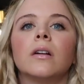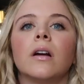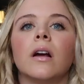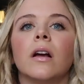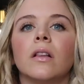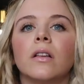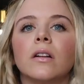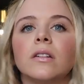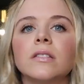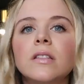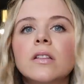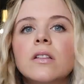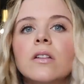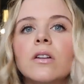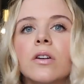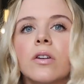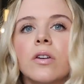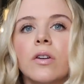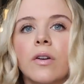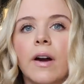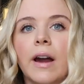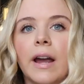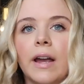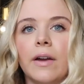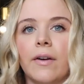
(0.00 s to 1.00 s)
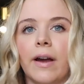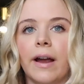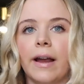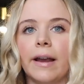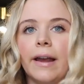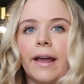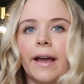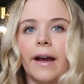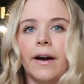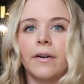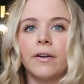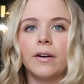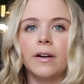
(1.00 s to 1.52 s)
it looks a little cray right
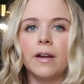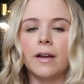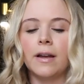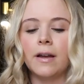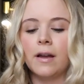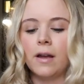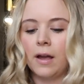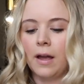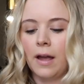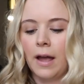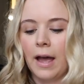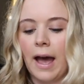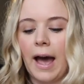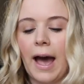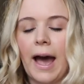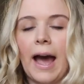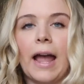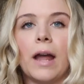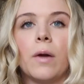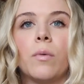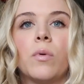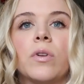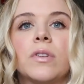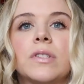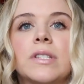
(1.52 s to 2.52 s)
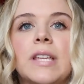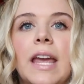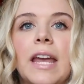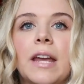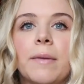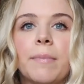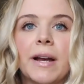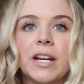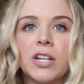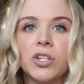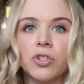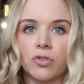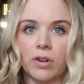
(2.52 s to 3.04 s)
now. I will take
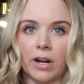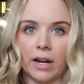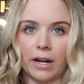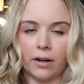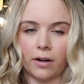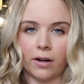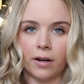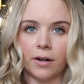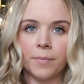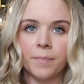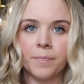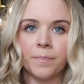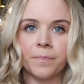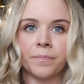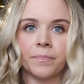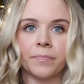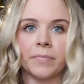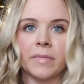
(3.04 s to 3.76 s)
my straightener.